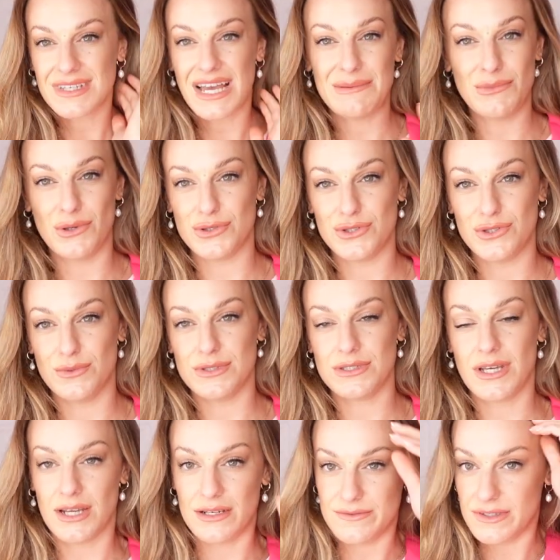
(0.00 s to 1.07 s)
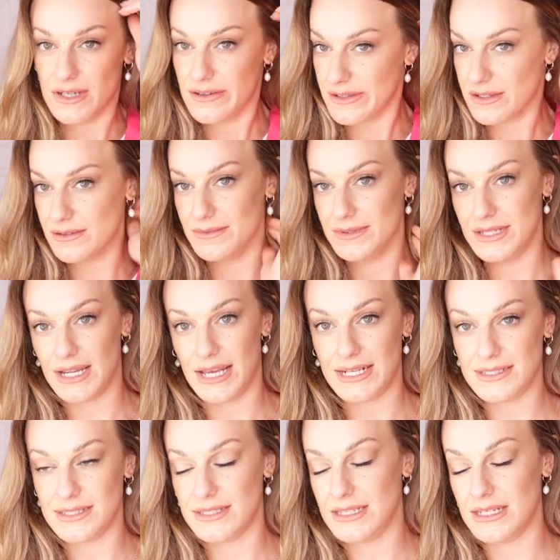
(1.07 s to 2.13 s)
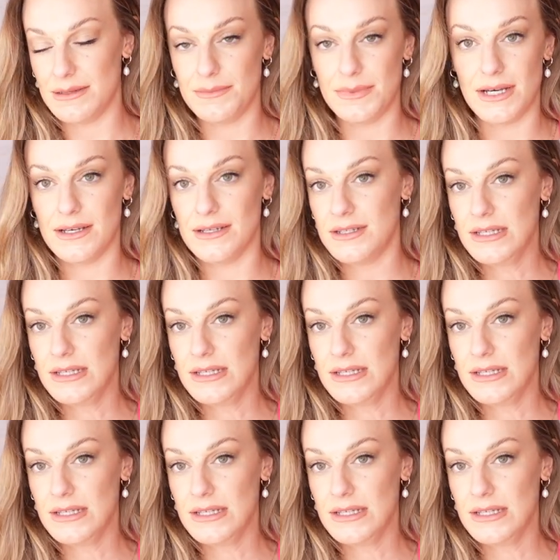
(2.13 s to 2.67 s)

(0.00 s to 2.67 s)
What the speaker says: I'm not sure what's kind of going on with the light in here, but